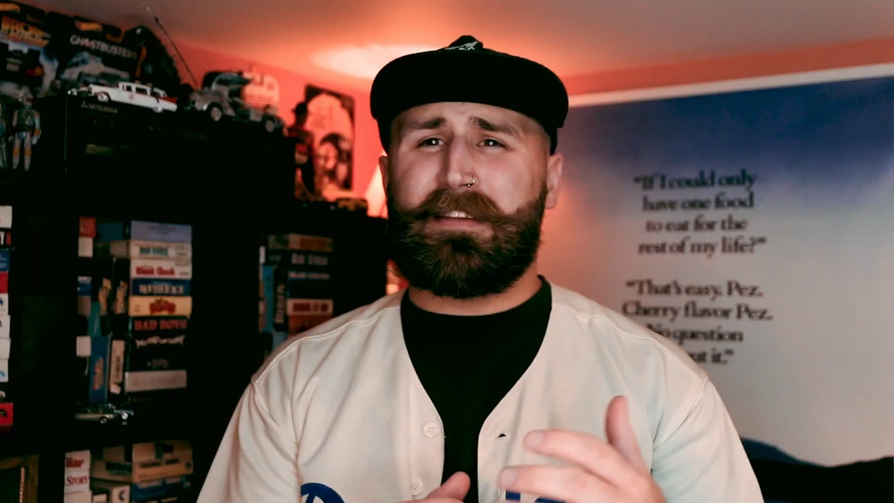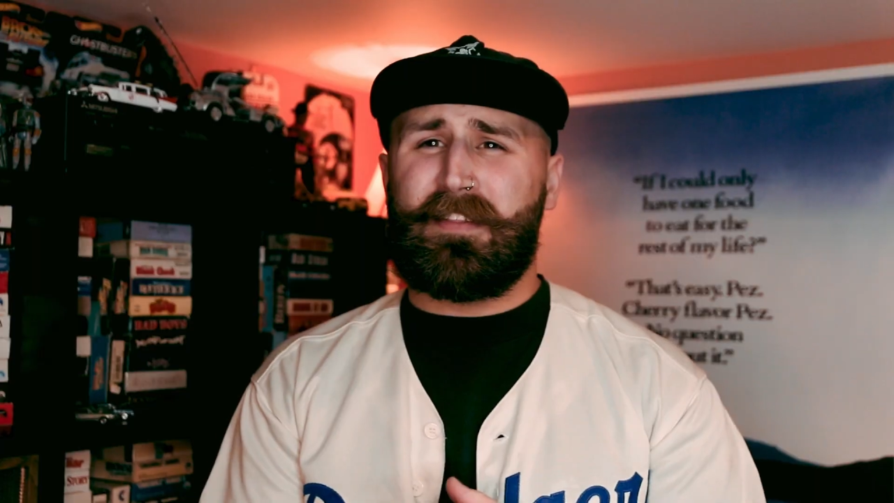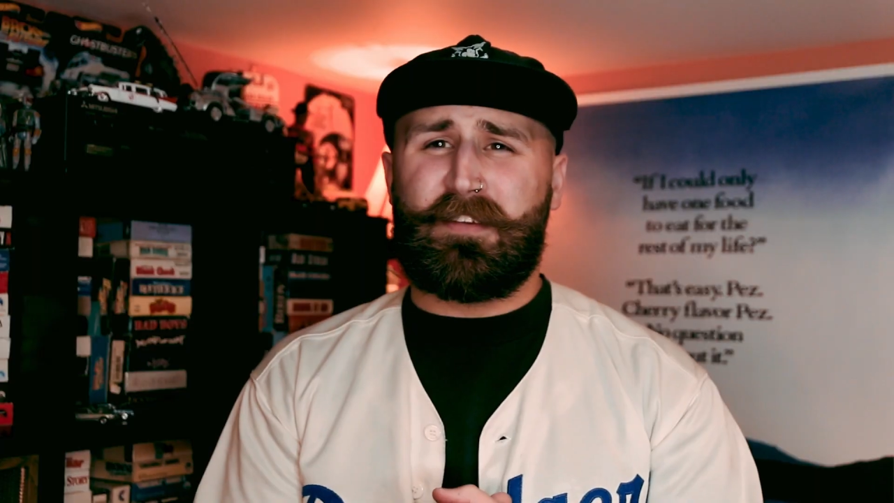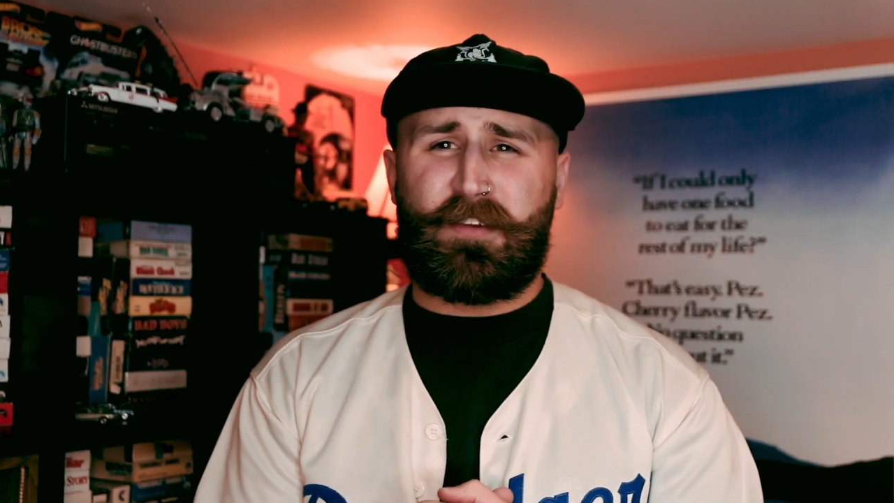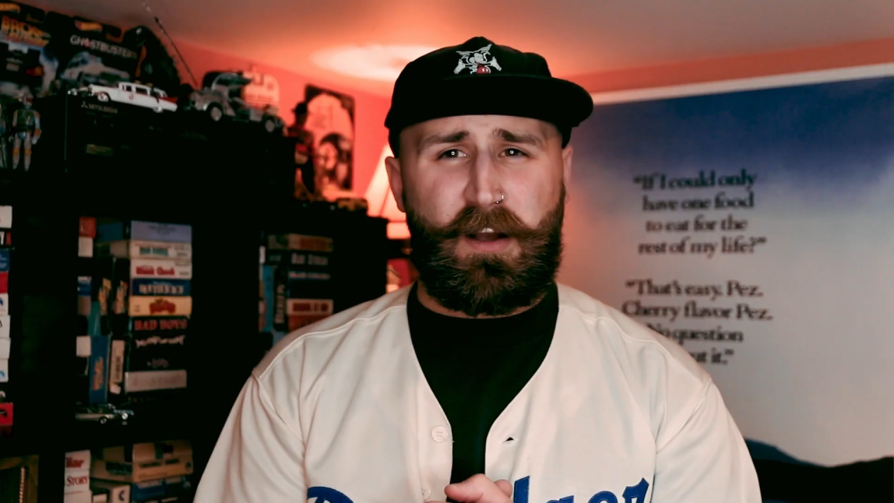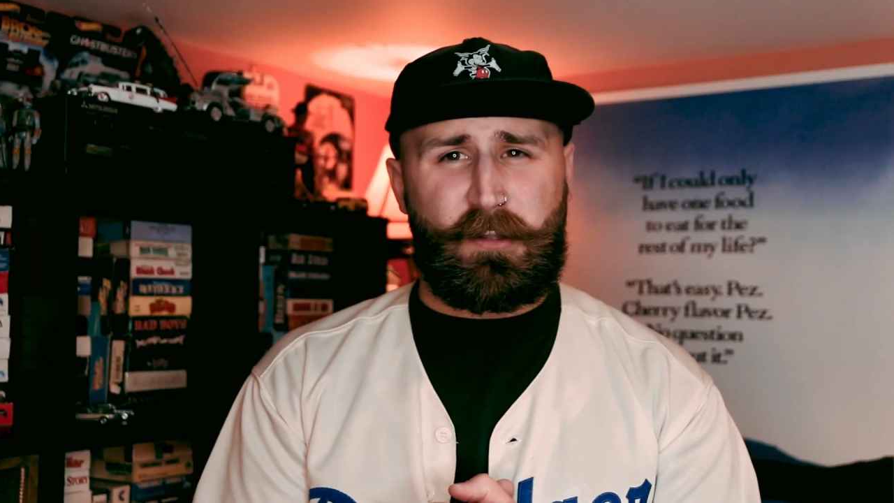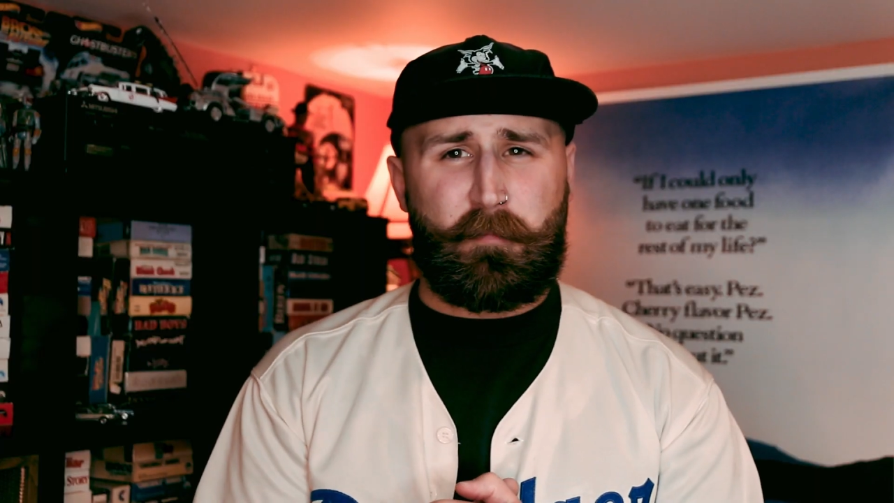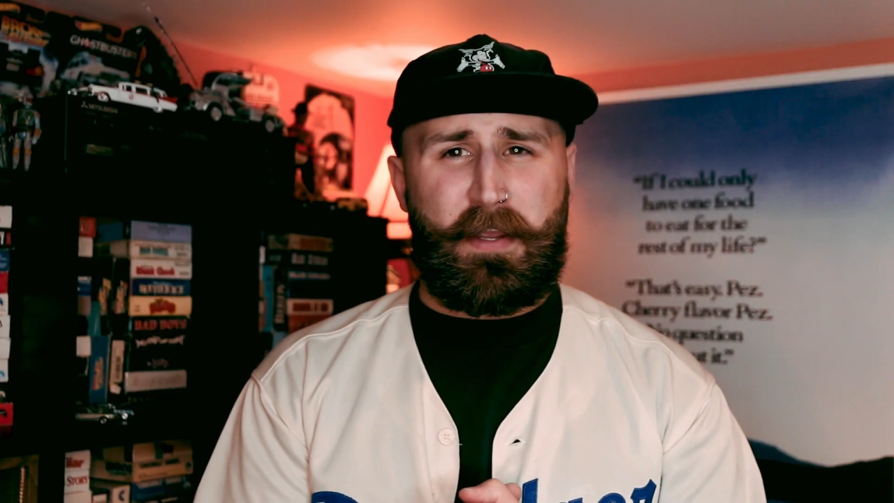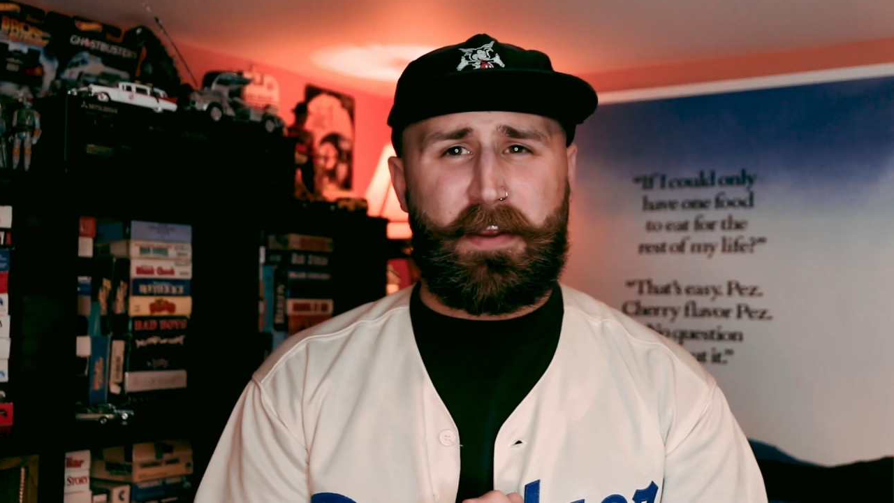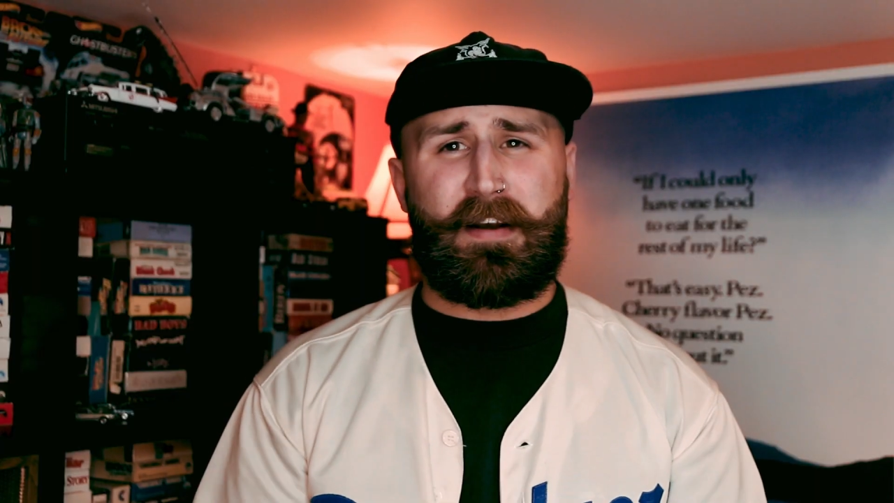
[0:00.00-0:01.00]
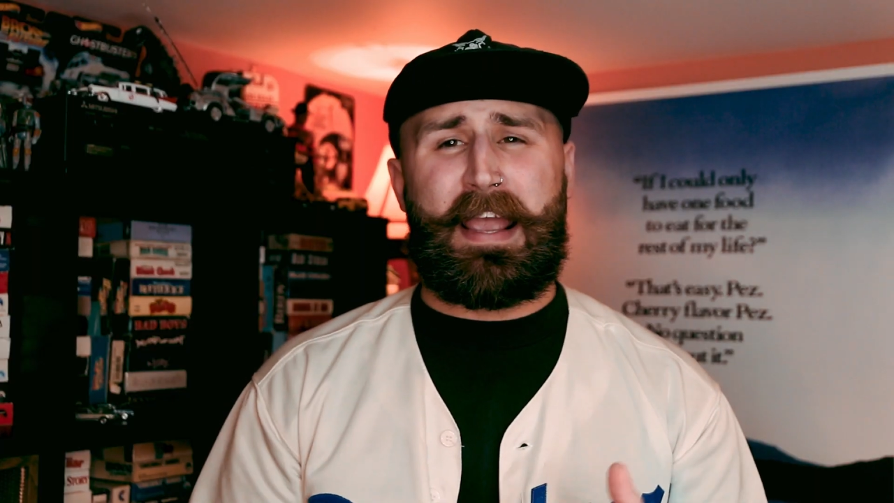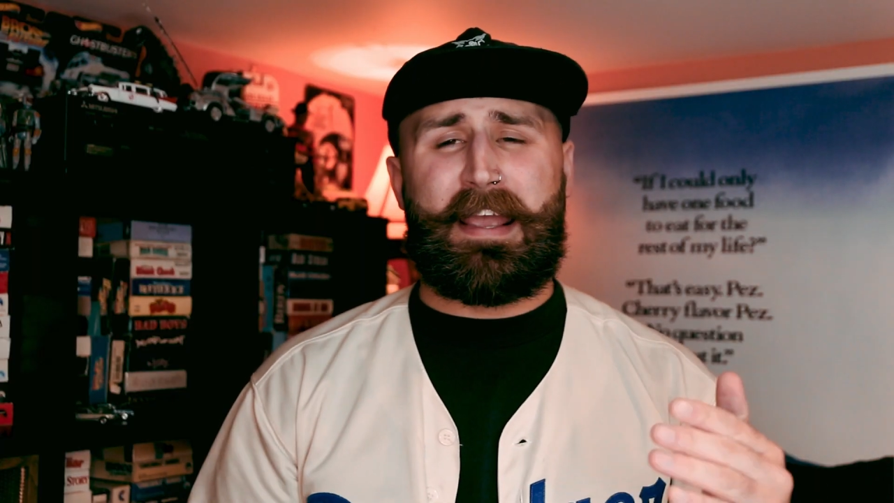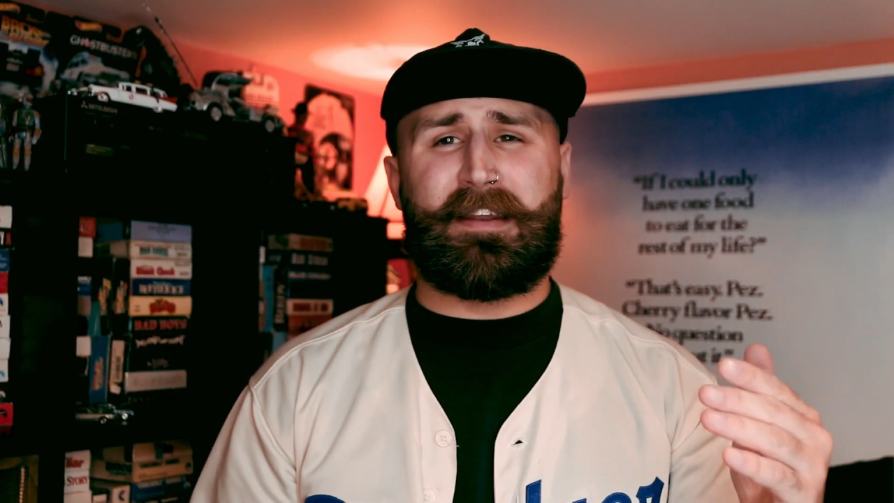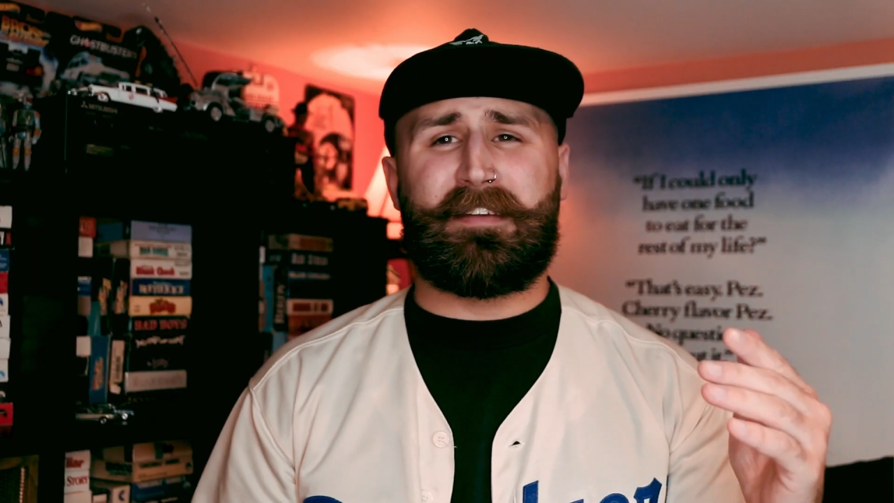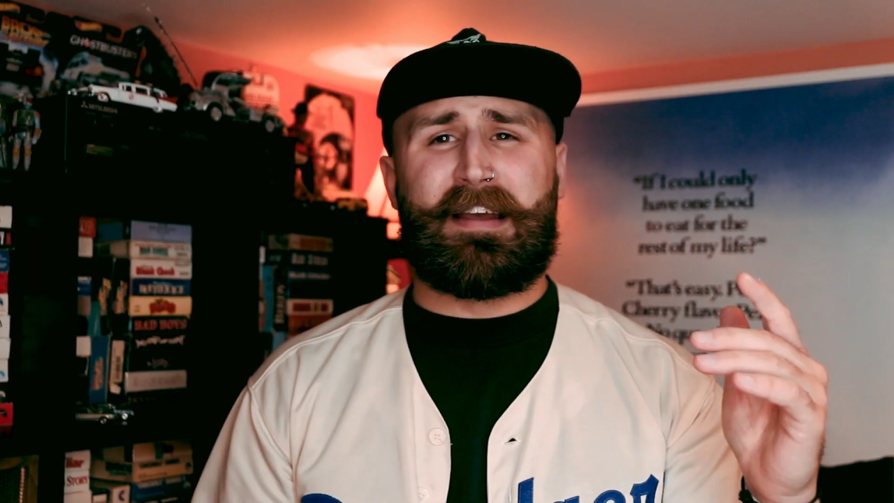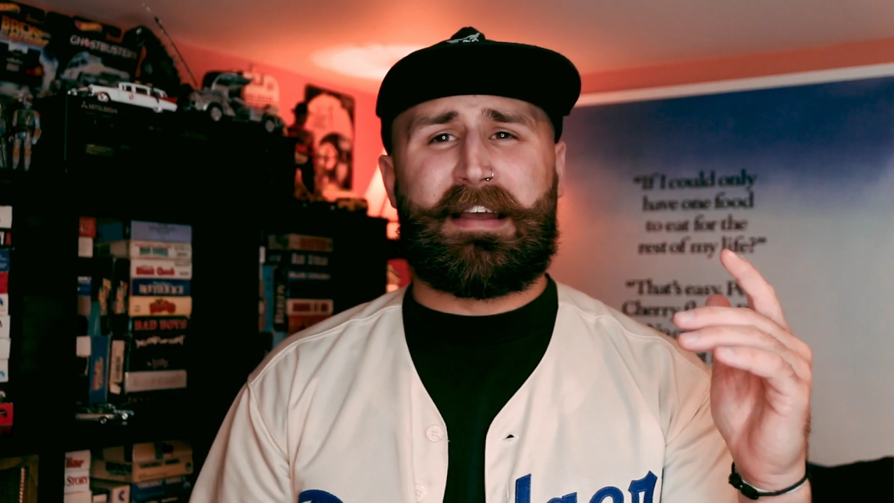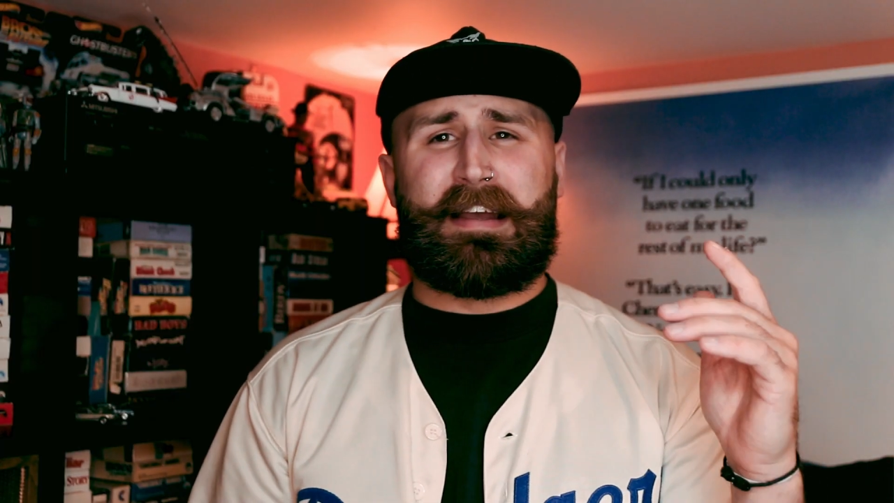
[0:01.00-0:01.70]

In this yacht club here, and